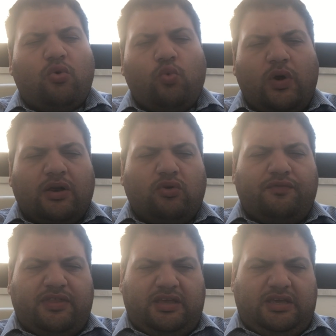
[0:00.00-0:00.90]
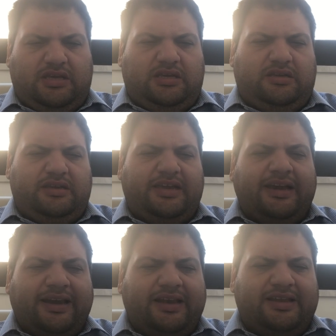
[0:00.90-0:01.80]
one of the
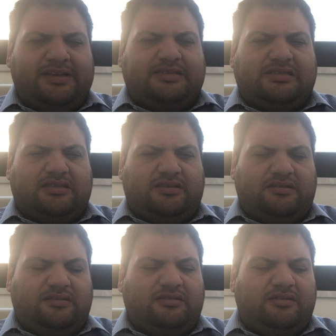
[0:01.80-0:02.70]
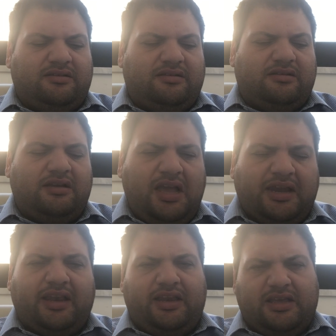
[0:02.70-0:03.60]
earliest,
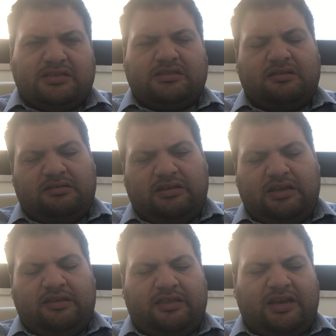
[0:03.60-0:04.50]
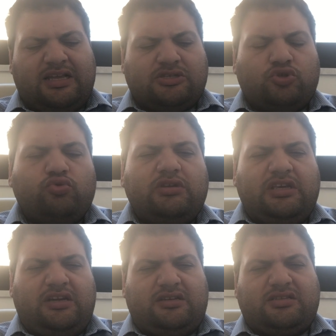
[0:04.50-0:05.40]
earliest in, in, the last two
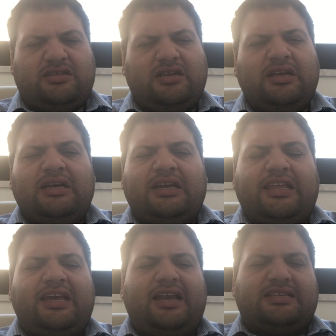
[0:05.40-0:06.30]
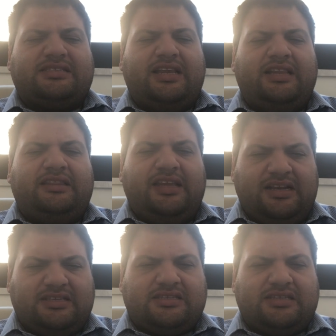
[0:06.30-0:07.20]
years, real estate
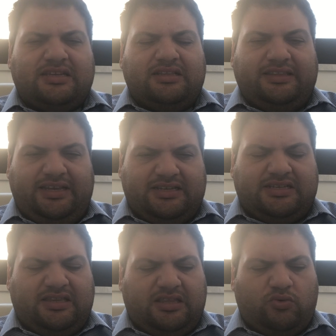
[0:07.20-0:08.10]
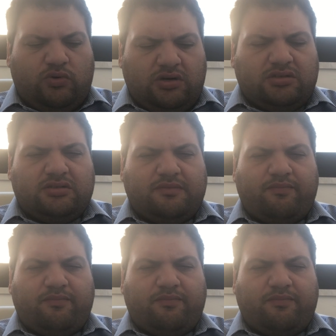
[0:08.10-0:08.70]
deals, deals in the world,